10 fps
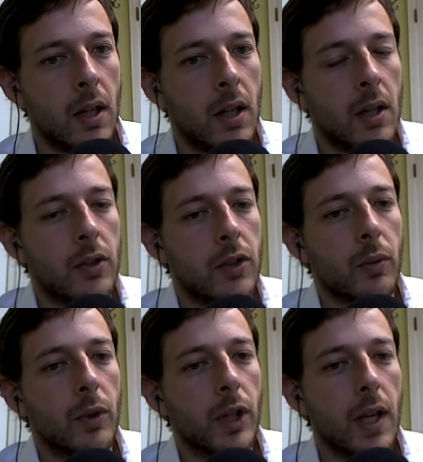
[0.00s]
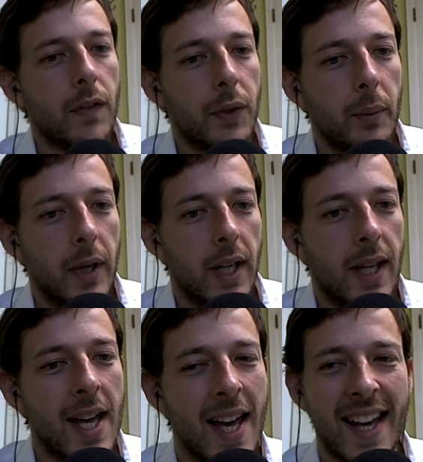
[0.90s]
So rook
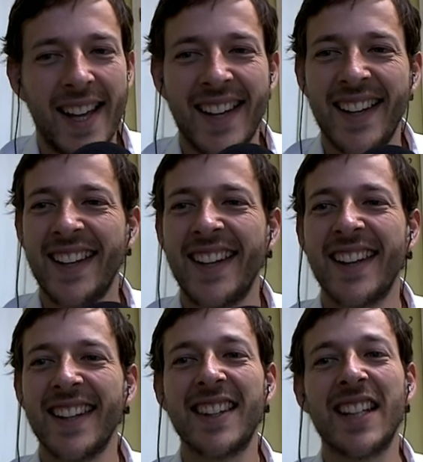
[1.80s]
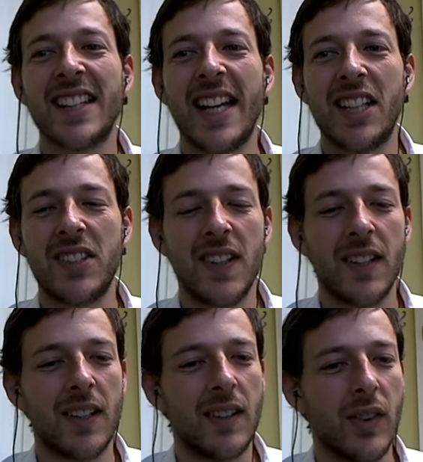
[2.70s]
f3. Like the
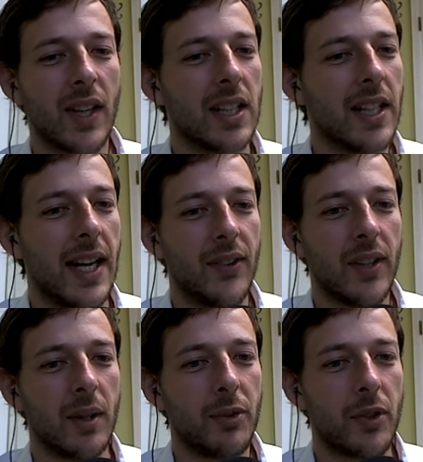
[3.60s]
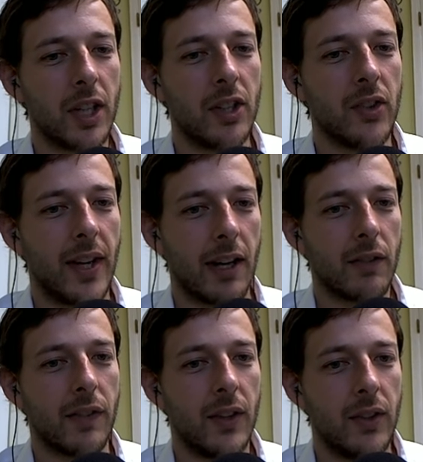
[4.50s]
classic obstruction
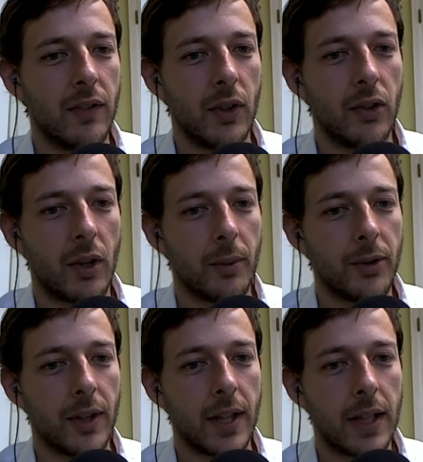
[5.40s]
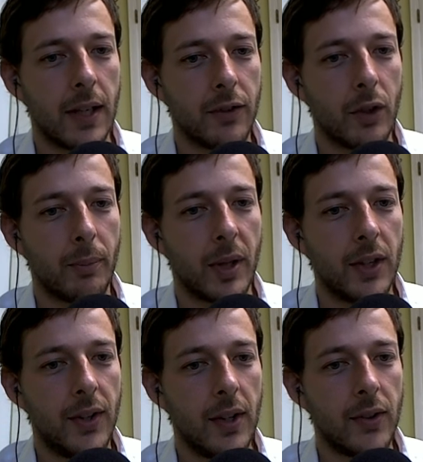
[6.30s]
sacrifice, even though there's almost nothing left. So pawn
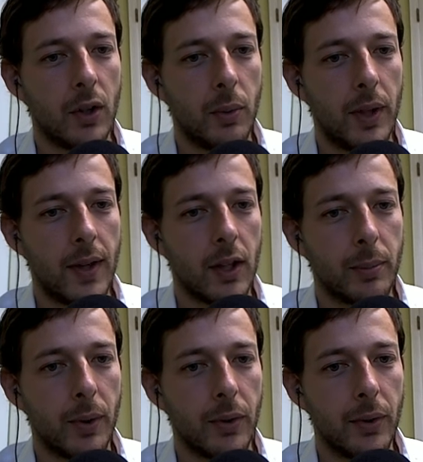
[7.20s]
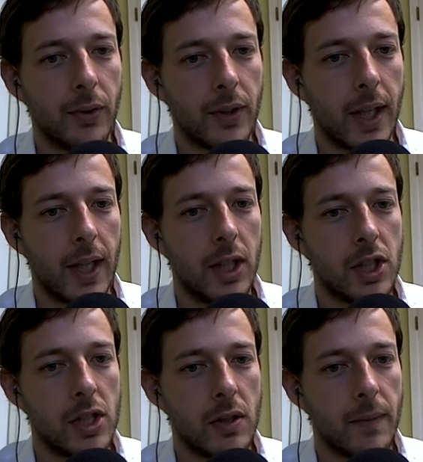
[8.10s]
takes and queen takes both lose to knight
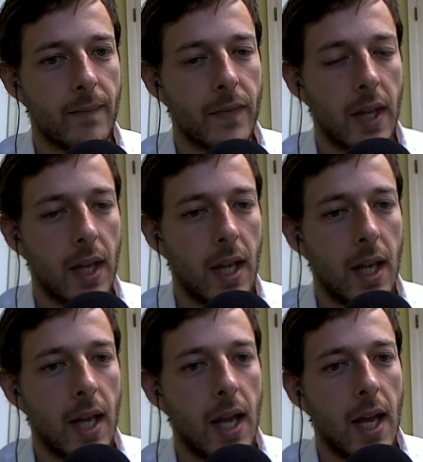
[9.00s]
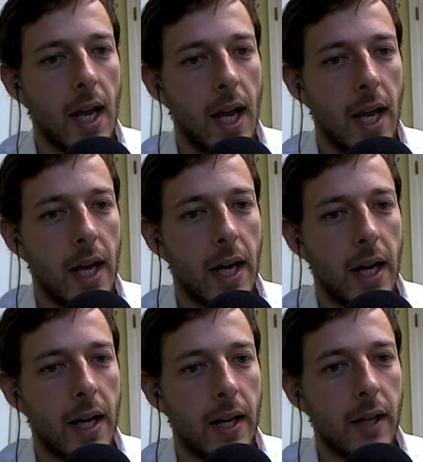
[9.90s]
h2.
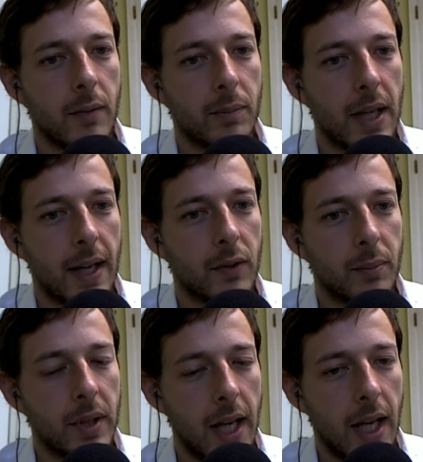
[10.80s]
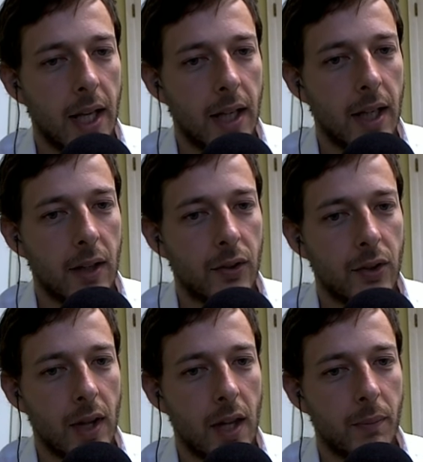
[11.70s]
And black's plan is to
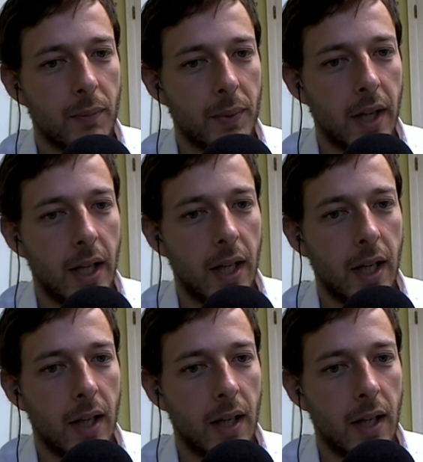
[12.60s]
then play